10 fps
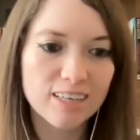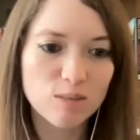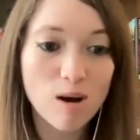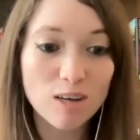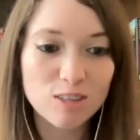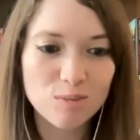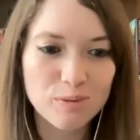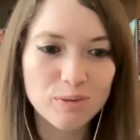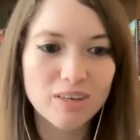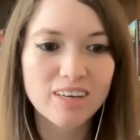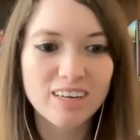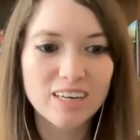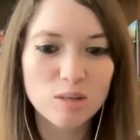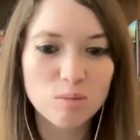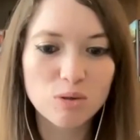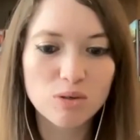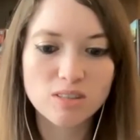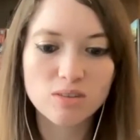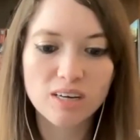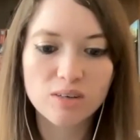as possible in the book,
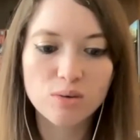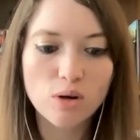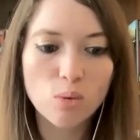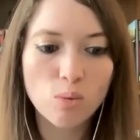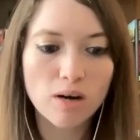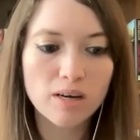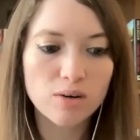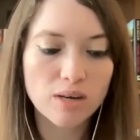so that you know what